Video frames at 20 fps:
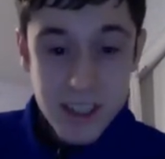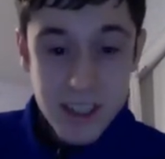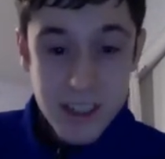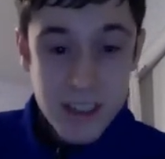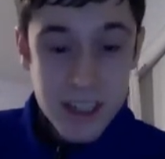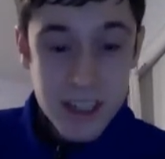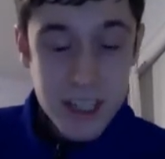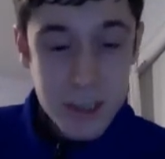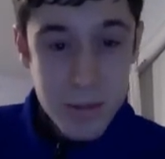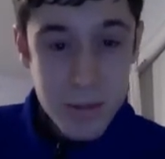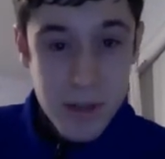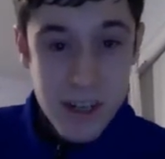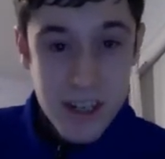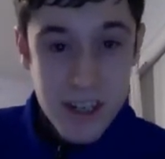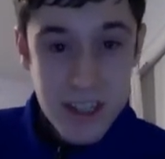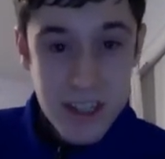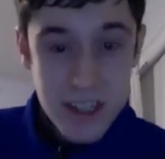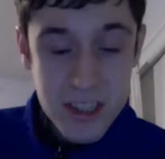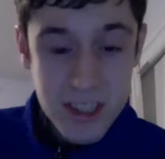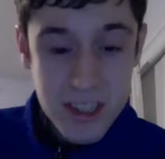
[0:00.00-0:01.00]
the
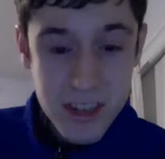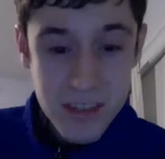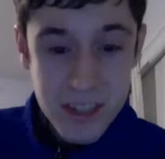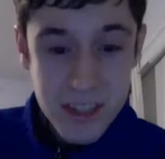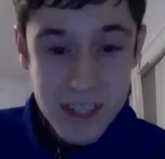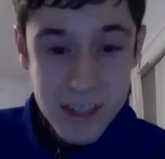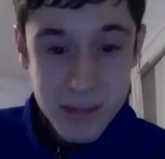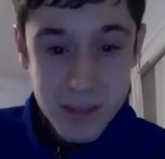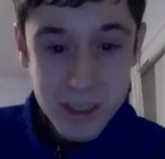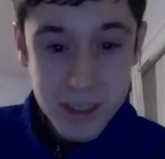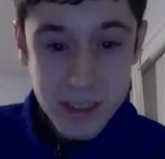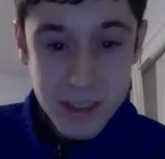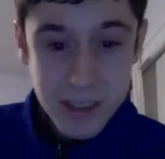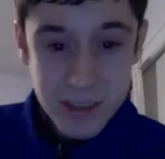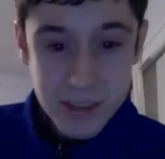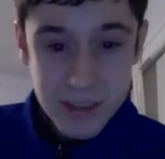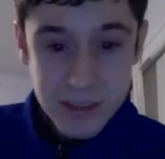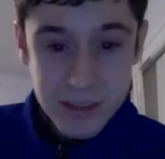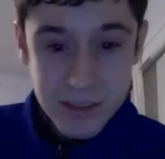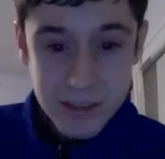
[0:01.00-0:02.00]
experience is something different.
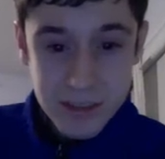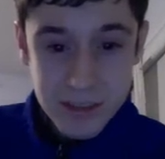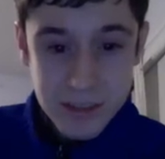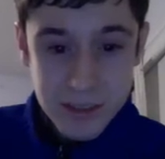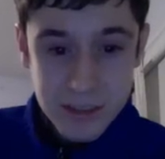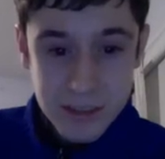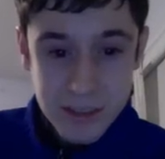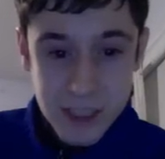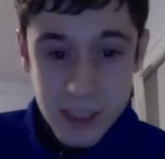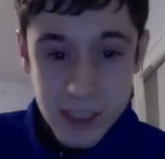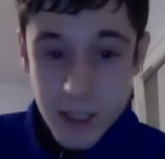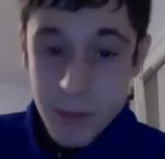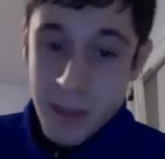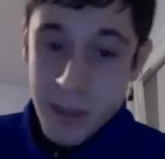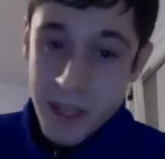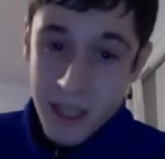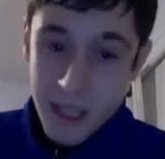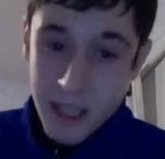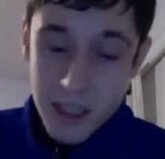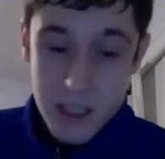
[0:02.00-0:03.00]
Am I
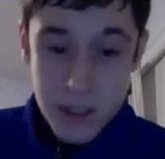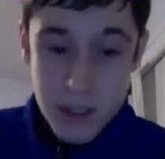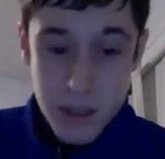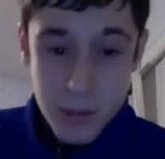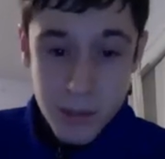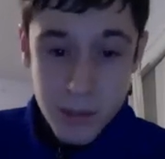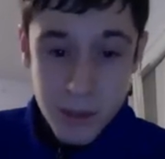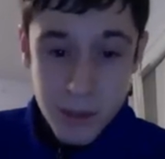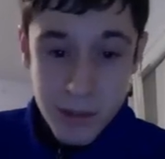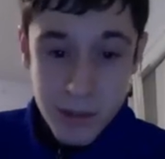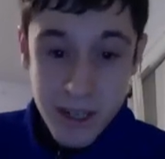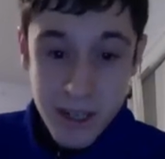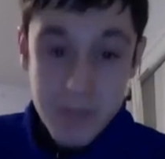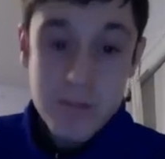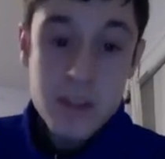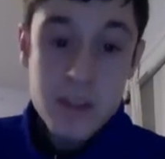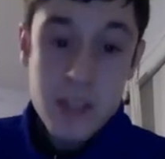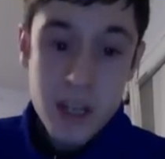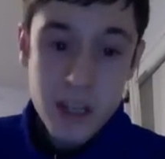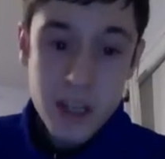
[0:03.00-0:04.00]
gonna get this on Blu-ray?
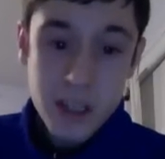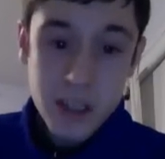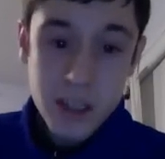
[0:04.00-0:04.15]
Duh.